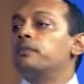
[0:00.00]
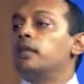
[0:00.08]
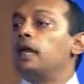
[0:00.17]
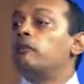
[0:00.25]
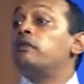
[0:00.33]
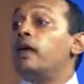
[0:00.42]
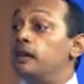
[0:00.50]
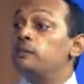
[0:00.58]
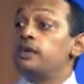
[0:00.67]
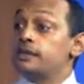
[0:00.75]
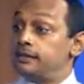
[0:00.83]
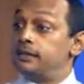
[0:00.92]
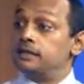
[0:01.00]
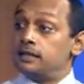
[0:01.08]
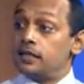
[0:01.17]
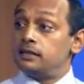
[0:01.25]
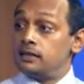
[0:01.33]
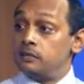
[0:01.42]
If a person is,
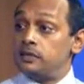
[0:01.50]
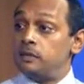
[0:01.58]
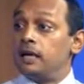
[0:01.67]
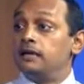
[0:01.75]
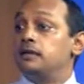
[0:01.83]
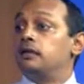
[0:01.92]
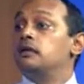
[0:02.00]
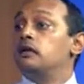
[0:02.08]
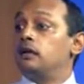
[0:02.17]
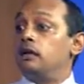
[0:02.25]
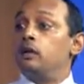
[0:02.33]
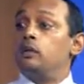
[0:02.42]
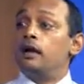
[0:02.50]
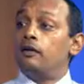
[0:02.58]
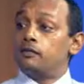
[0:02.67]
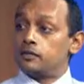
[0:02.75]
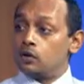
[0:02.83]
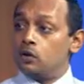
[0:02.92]
say, symptomatic, they would
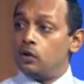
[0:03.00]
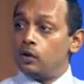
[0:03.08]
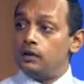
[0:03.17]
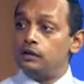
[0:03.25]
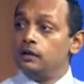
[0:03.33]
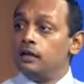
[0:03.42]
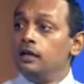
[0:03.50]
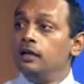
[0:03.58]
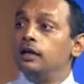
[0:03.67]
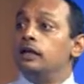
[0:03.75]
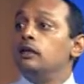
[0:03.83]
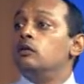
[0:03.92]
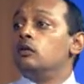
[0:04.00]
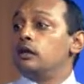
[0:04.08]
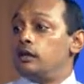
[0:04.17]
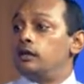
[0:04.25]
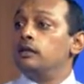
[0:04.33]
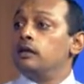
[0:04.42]
have to call the
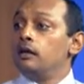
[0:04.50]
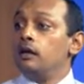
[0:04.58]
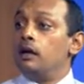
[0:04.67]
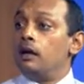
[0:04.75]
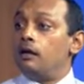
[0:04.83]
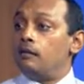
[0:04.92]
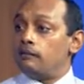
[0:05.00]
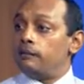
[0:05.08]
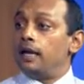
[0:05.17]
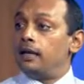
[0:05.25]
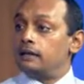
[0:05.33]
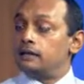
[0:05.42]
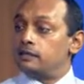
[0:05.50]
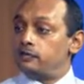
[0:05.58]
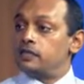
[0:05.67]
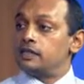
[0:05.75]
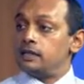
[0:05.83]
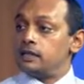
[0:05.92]
local health
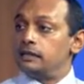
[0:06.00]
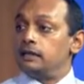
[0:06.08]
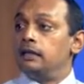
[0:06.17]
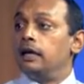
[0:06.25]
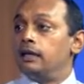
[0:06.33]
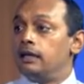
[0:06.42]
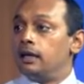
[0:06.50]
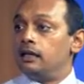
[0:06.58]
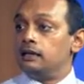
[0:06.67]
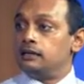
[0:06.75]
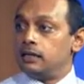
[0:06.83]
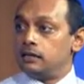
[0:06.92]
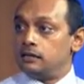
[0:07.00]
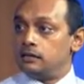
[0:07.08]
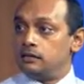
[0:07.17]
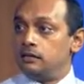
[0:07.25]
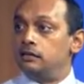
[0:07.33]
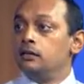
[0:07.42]
facility, like the health
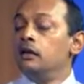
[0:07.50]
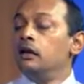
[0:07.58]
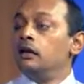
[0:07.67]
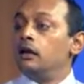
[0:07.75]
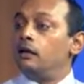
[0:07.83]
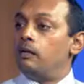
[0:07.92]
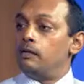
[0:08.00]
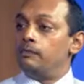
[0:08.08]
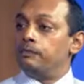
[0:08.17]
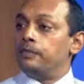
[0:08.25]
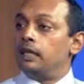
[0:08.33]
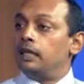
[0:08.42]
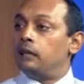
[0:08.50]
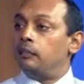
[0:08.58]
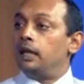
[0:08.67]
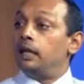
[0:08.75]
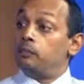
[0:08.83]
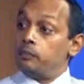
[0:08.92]
center. They
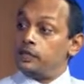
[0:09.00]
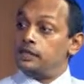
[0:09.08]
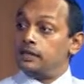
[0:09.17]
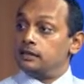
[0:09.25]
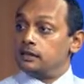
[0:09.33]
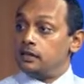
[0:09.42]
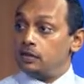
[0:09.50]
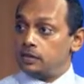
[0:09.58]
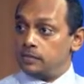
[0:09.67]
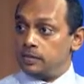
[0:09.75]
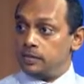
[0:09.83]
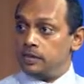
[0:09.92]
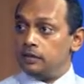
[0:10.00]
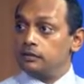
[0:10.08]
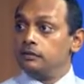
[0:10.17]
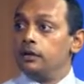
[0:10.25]
may present to the hospital,